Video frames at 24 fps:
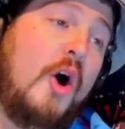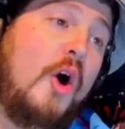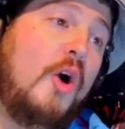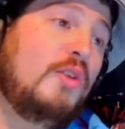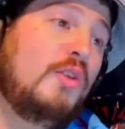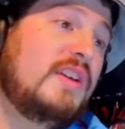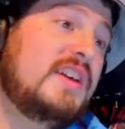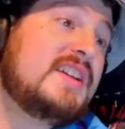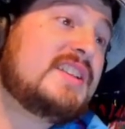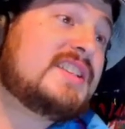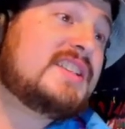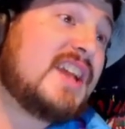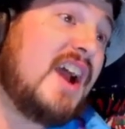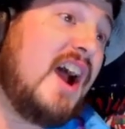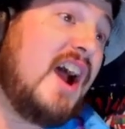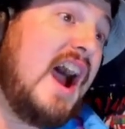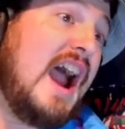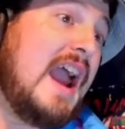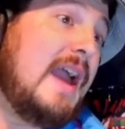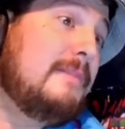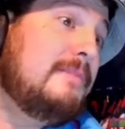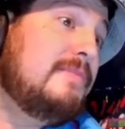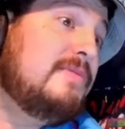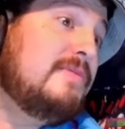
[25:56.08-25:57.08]
only
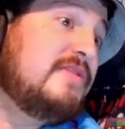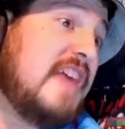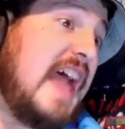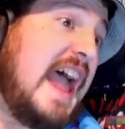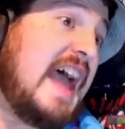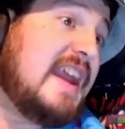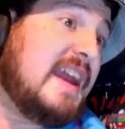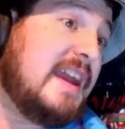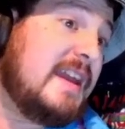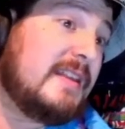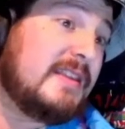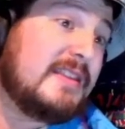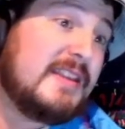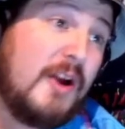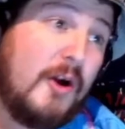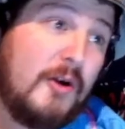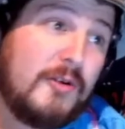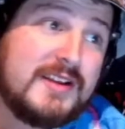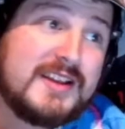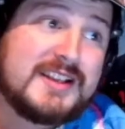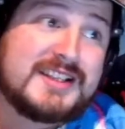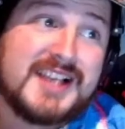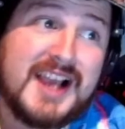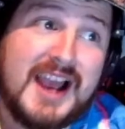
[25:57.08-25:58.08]
time that, the
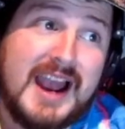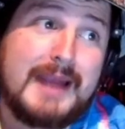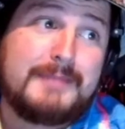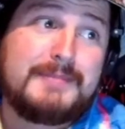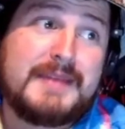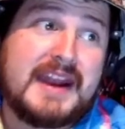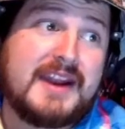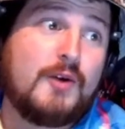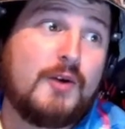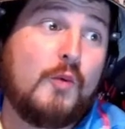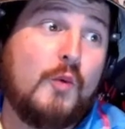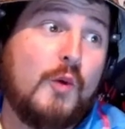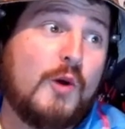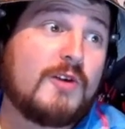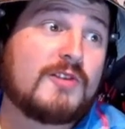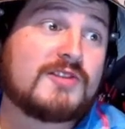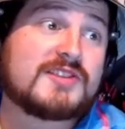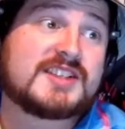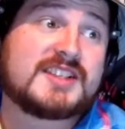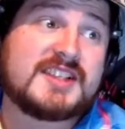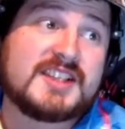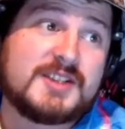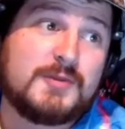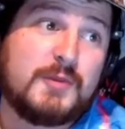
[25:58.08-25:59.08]
only time that it
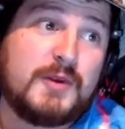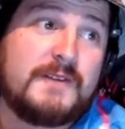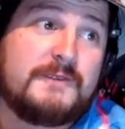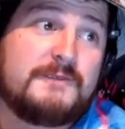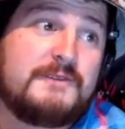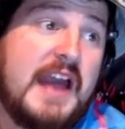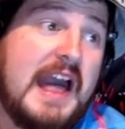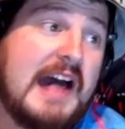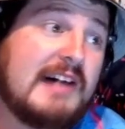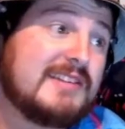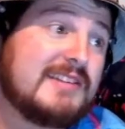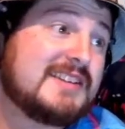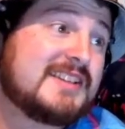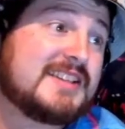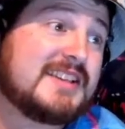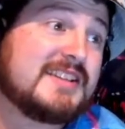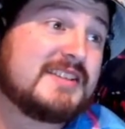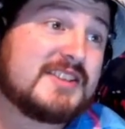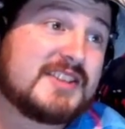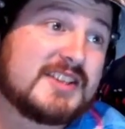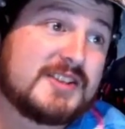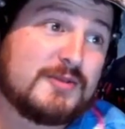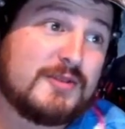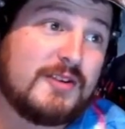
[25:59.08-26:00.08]
works is when
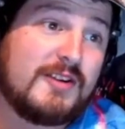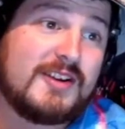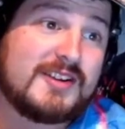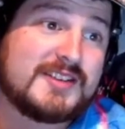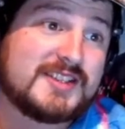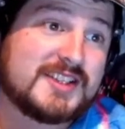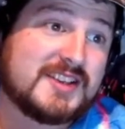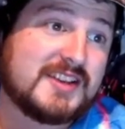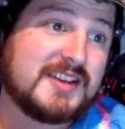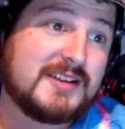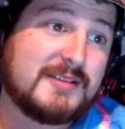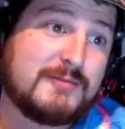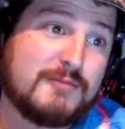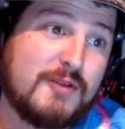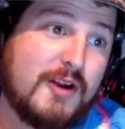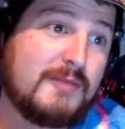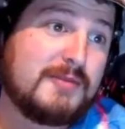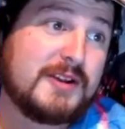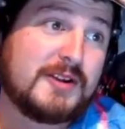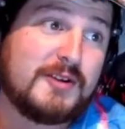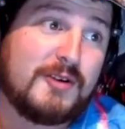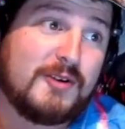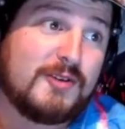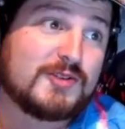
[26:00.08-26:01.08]
Valentin Soroski,
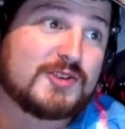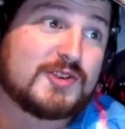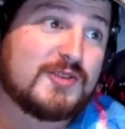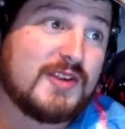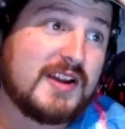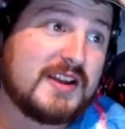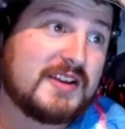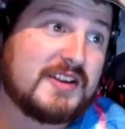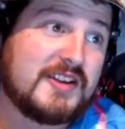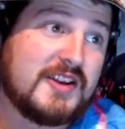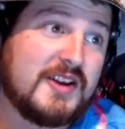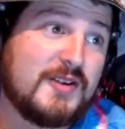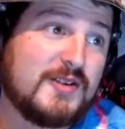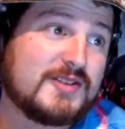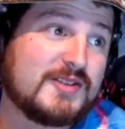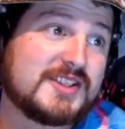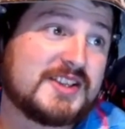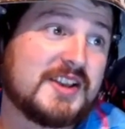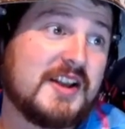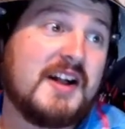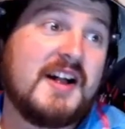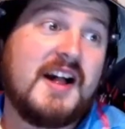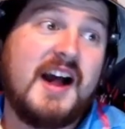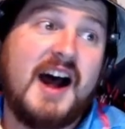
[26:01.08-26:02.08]
Robbie Coltrane,
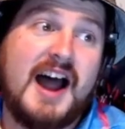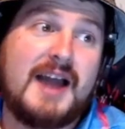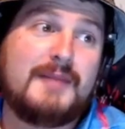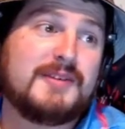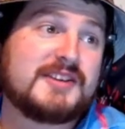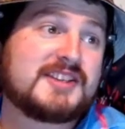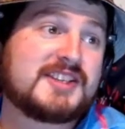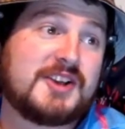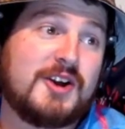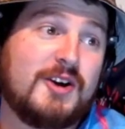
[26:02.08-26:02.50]
goes, I must